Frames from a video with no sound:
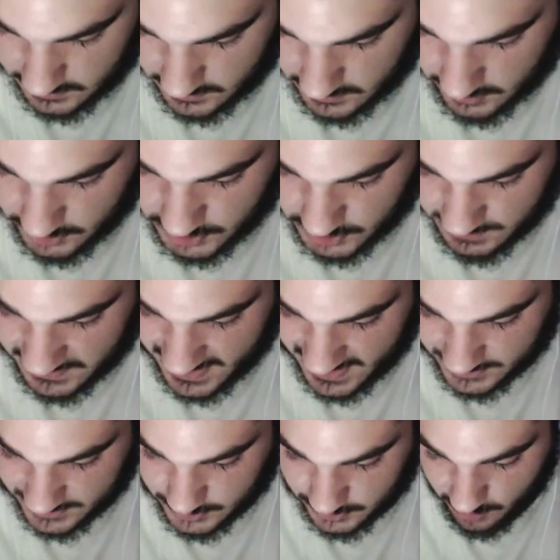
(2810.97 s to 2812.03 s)
You should be the
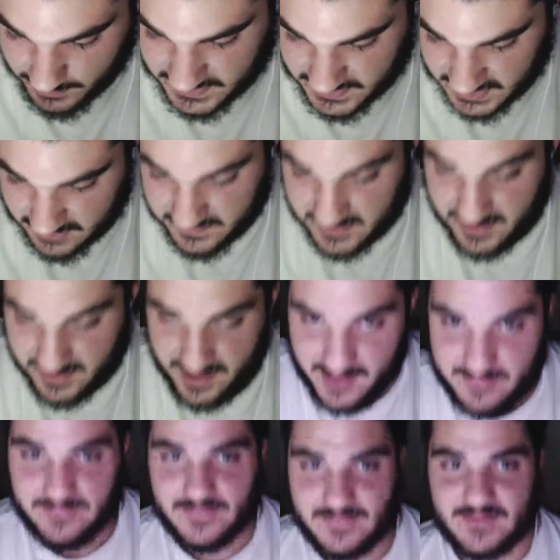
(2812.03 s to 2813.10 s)
actual commentator for the
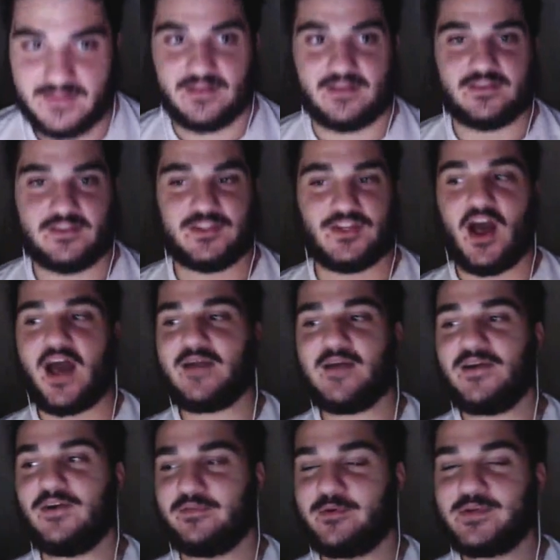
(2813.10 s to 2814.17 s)
game. You know,
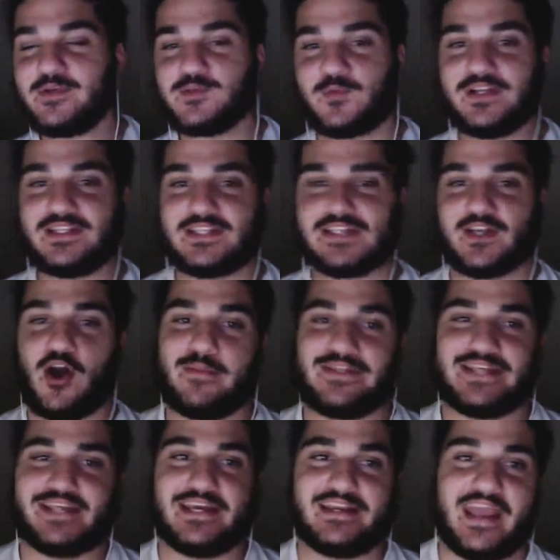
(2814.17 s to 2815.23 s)
I've always wanted to
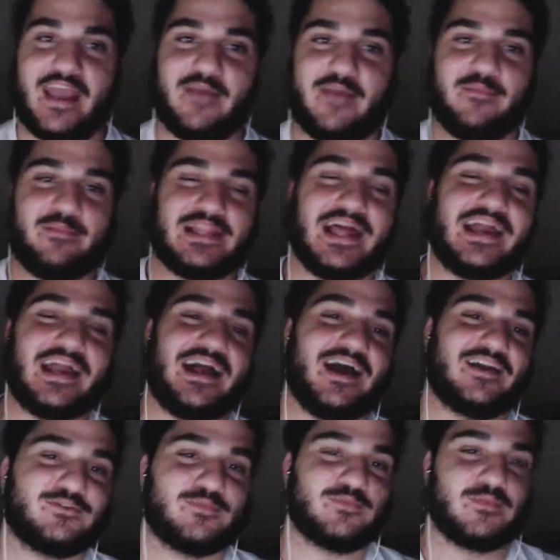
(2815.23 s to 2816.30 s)
commentate a game, but like,
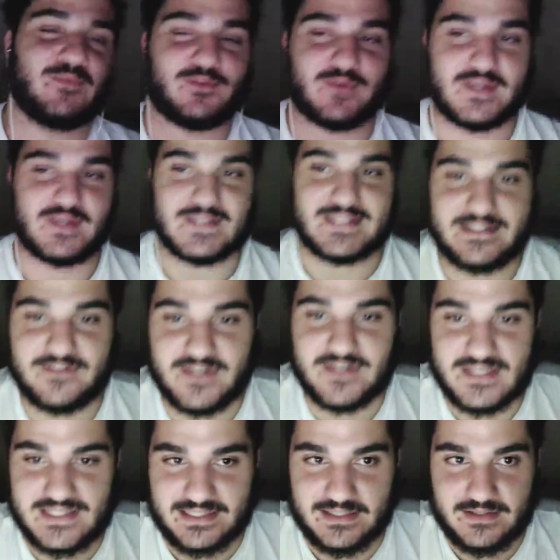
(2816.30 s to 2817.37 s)
I'm not doing it
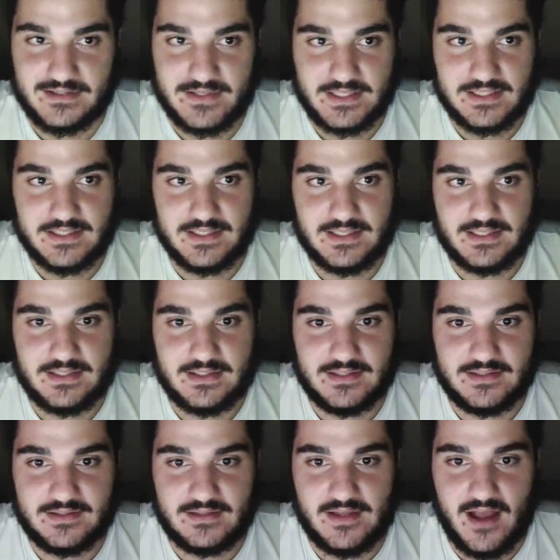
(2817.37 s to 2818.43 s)
seriously.
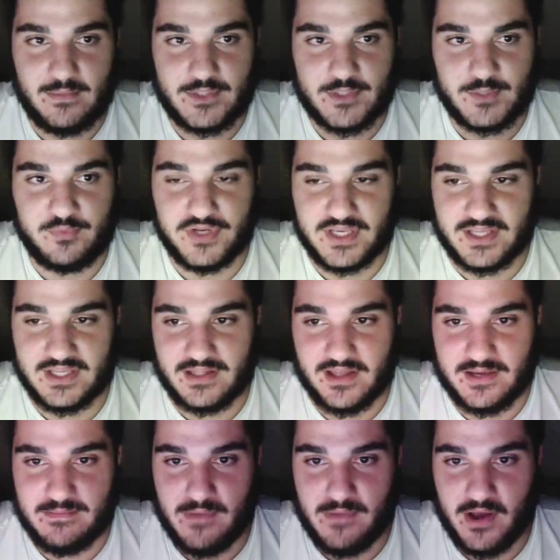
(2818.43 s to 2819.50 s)
I'm just putting in
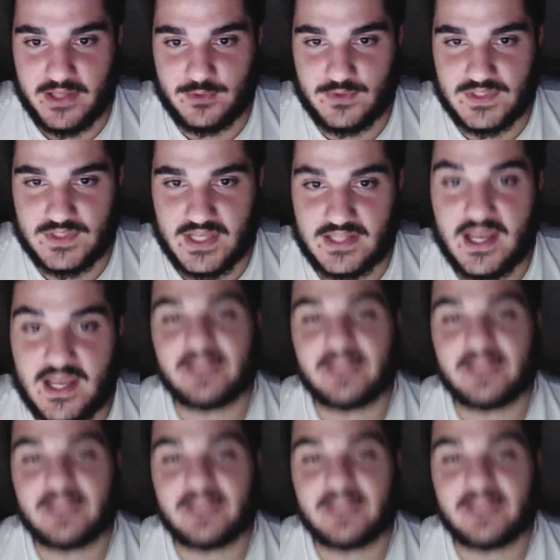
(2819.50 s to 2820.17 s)
like my 2 cents.